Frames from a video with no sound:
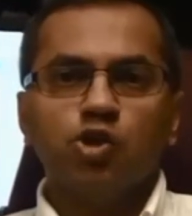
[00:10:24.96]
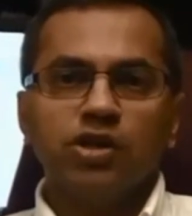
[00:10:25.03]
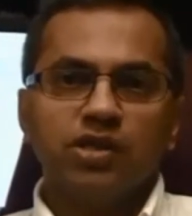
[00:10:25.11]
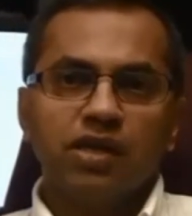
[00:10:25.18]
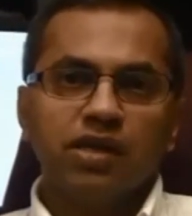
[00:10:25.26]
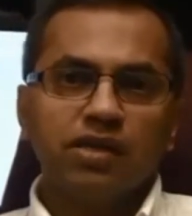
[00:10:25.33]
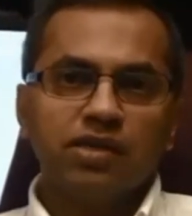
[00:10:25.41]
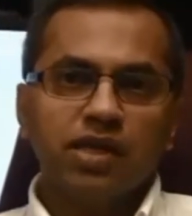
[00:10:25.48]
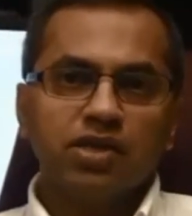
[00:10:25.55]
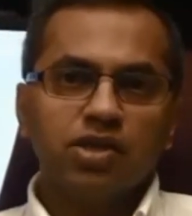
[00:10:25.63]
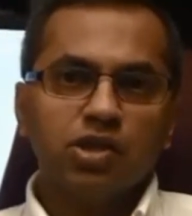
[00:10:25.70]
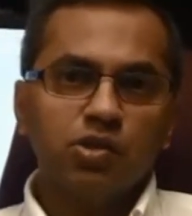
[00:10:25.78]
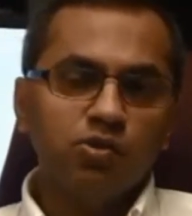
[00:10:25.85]
choice
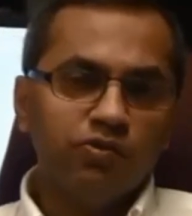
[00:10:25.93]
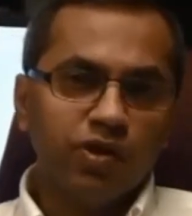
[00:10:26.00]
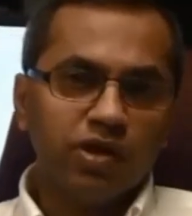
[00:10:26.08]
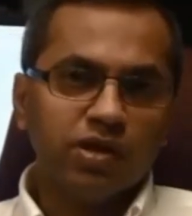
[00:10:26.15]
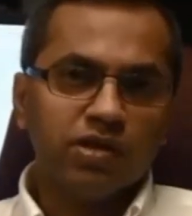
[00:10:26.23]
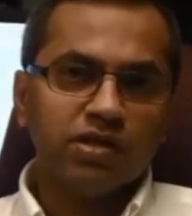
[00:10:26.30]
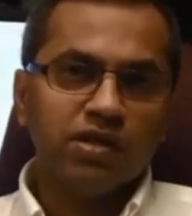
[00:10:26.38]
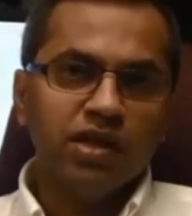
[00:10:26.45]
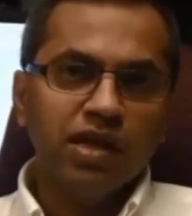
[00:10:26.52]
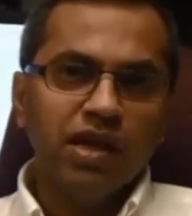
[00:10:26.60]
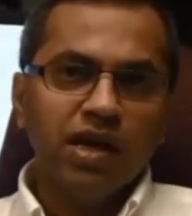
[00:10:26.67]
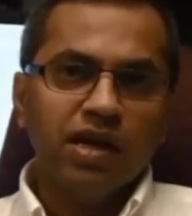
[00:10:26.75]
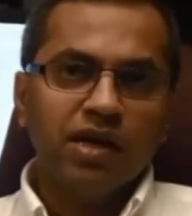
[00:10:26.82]
architecture to do for us
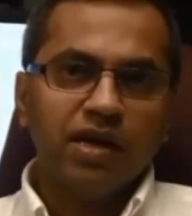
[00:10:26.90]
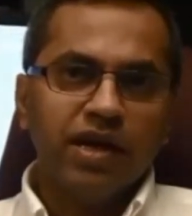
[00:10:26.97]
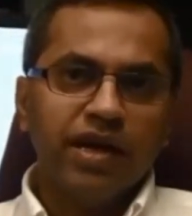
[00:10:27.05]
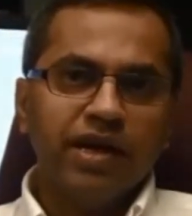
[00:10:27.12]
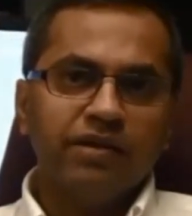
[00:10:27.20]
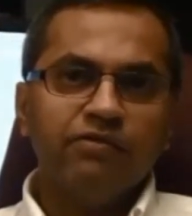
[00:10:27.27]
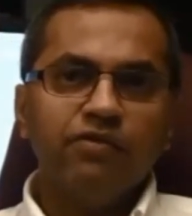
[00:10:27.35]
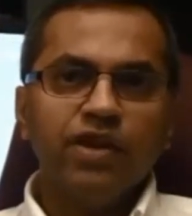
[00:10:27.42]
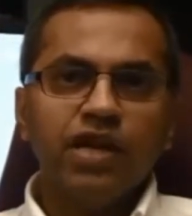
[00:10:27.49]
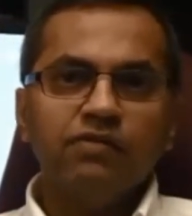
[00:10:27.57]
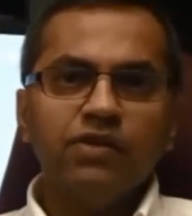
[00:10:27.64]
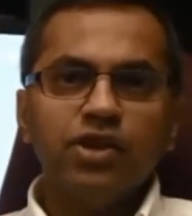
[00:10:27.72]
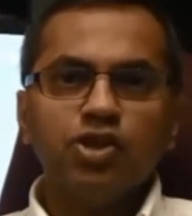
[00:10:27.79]
and
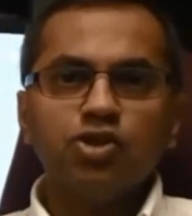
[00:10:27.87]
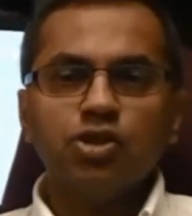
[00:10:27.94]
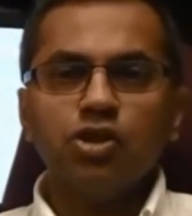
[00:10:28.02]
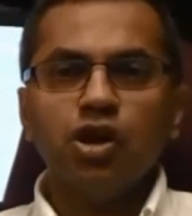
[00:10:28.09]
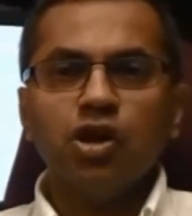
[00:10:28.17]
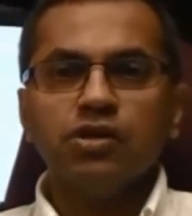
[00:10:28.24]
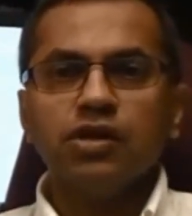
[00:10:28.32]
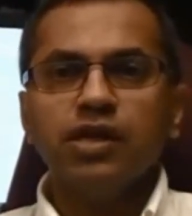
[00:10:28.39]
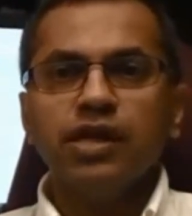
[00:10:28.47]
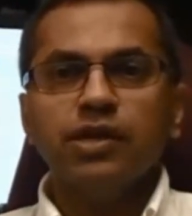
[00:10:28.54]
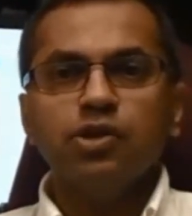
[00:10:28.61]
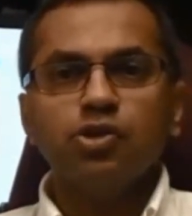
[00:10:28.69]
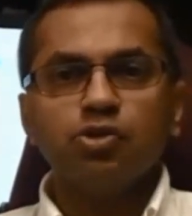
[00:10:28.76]
where we should not
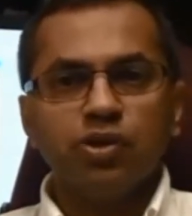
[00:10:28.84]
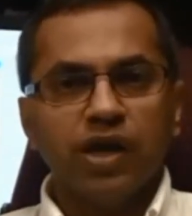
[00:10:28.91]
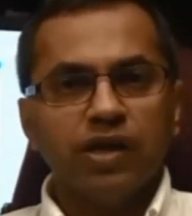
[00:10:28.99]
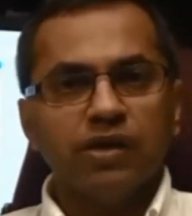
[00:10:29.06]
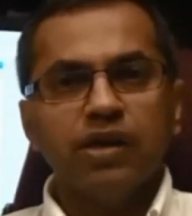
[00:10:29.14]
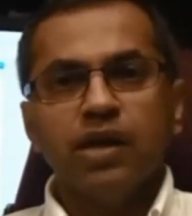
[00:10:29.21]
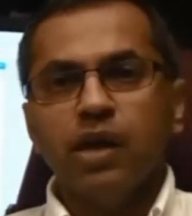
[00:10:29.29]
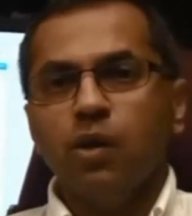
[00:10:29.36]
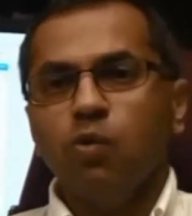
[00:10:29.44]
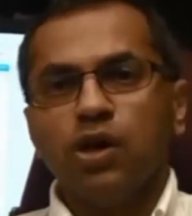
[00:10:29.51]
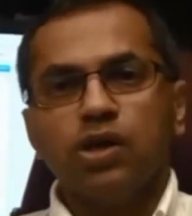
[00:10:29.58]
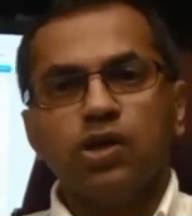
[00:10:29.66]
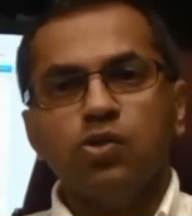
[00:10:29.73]
tread,
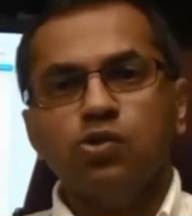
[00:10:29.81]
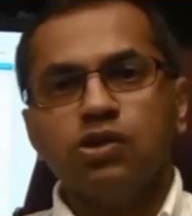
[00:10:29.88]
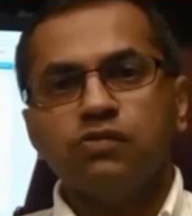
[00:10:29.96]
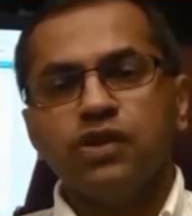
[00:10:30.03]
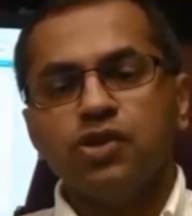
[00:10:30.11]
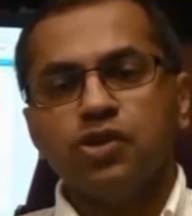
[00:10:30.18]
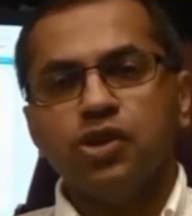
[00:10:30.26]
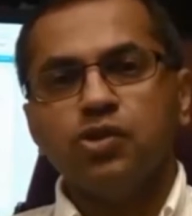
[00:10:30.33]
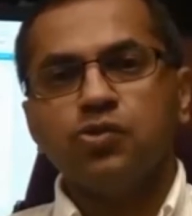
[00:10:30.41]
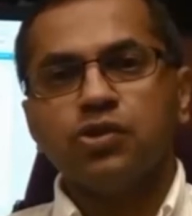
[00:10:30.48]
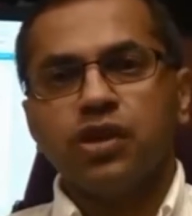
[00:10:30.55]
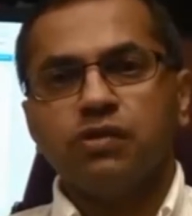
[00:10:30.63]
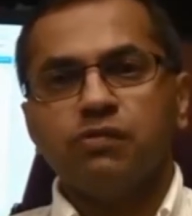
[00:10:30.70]
what tools we should
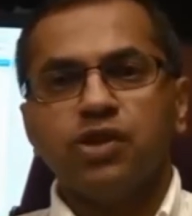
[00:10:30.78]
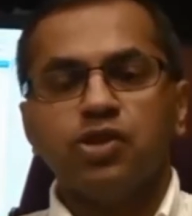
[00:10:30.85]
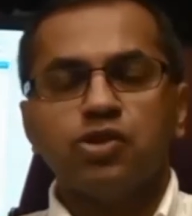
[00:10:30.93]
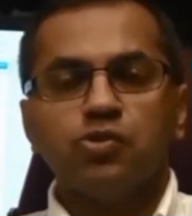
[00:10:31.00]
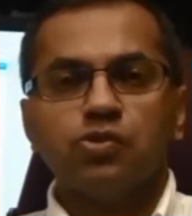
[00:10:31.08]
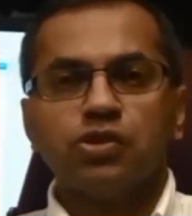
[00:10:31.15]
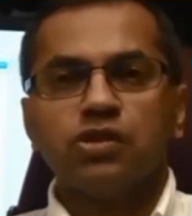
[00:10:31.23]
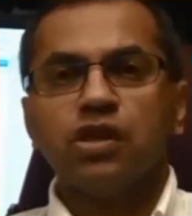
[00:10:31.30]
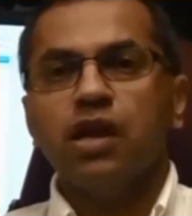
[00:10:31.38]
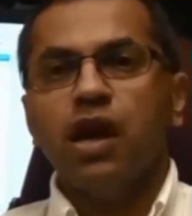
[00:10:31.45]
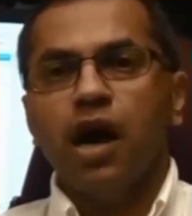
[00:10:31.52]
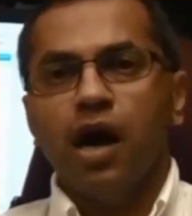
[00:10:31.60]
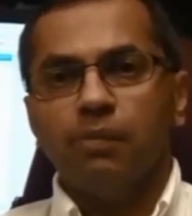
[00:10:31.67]
use, and which tools
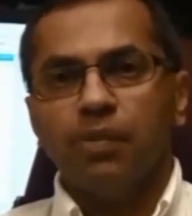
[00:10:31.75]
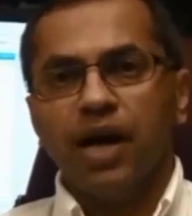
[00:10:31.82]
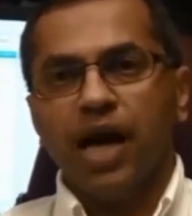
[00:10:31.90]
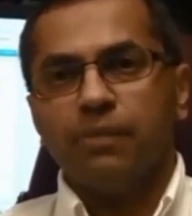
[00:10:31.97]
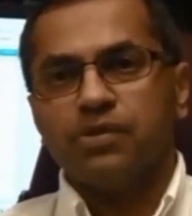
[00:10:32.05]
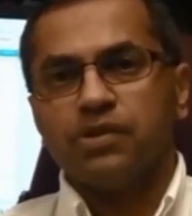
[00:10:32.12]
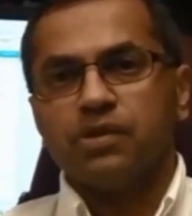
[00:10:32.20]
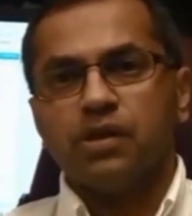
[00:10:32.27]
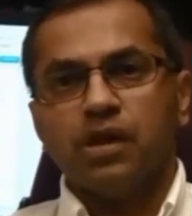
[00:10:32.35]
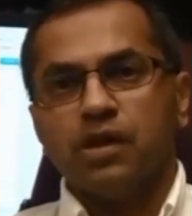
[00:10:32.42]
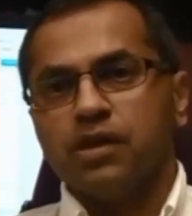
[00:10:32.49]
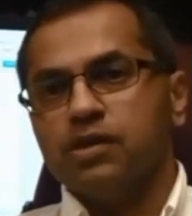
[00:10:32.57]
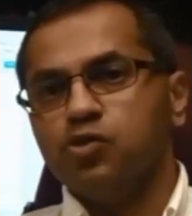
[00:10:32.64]
are perhaps
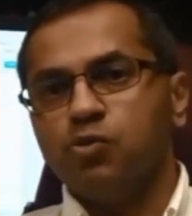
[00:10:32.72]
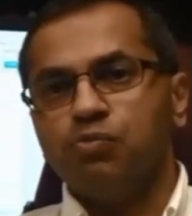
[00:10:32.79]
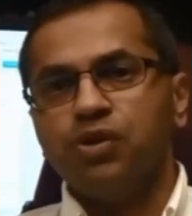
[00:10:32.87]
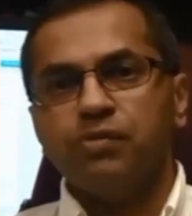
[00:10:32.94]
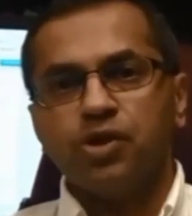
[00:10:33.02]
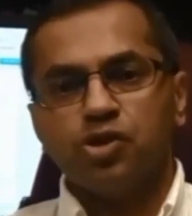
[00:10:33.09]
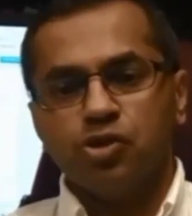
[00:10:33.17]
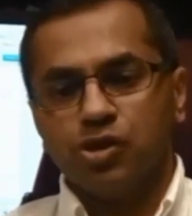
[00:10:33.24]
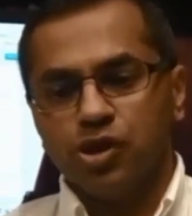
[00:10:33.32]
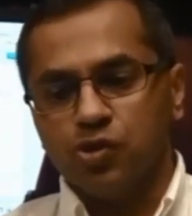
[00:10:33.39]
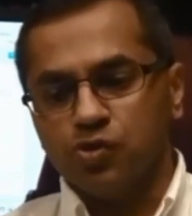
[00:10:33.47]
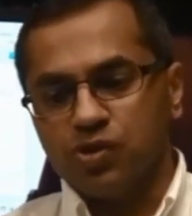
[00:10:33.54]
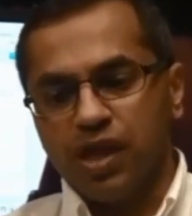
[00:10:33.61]
too premature to
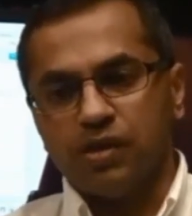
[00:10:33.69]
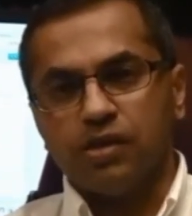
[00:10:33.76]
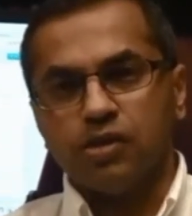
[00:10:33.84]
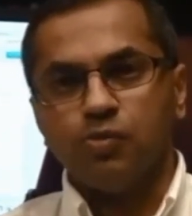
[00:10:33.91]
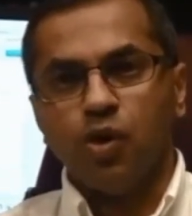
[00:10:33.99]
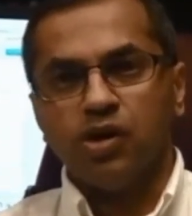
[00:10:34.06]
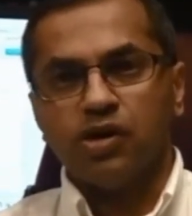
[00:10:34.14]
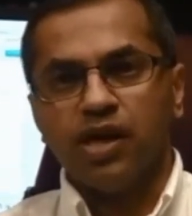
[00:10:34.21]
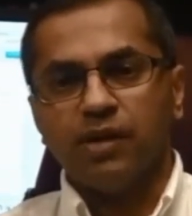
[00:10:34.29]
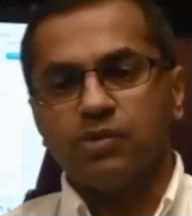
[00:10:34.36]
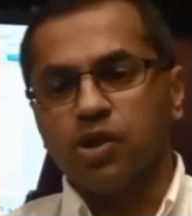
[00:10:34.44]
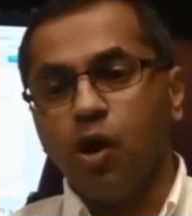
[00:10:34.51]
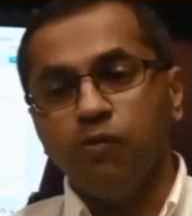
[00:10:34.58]
use at this point in
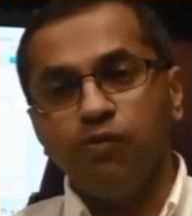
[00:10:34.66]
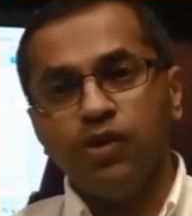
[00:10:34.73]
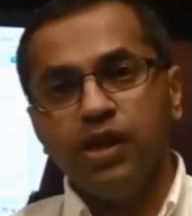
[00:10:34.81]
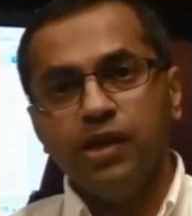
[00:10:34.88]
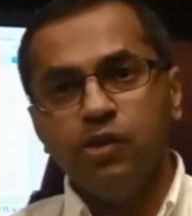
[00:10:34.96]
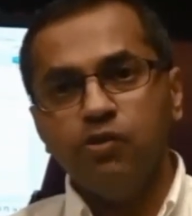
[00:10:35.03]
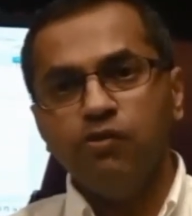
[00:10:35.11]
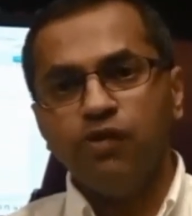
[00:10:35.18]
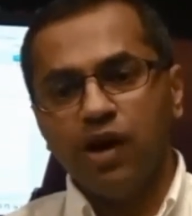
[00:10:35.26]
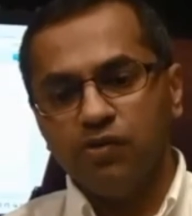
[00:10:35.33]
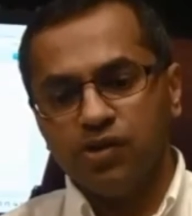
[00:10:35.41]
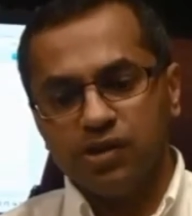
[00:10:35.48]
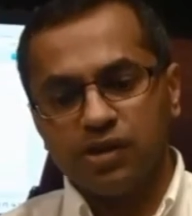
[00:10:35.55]
time. So hopefully you
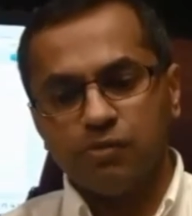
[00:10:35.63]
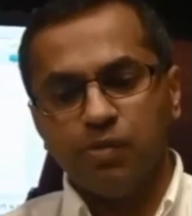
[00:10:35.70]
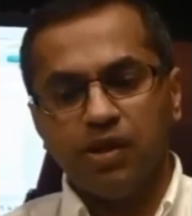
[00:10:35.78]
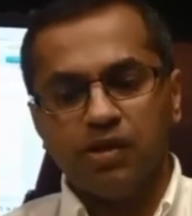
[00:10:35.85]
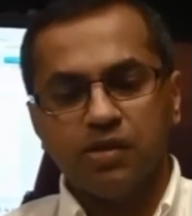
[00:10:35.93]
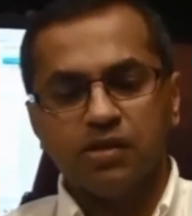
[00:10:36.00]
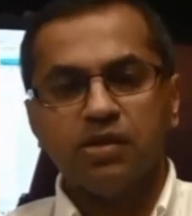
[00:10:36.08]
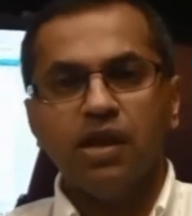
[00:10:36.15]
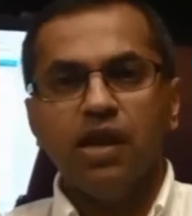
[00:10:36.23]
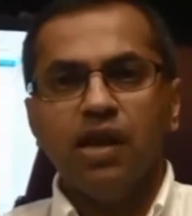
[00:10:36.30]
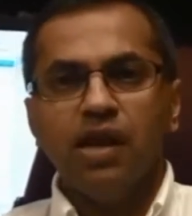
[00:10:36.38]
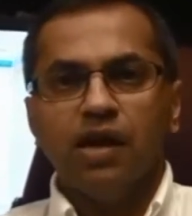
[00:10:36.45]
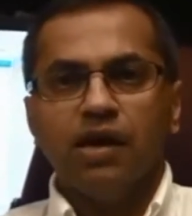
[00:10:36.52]
found this experience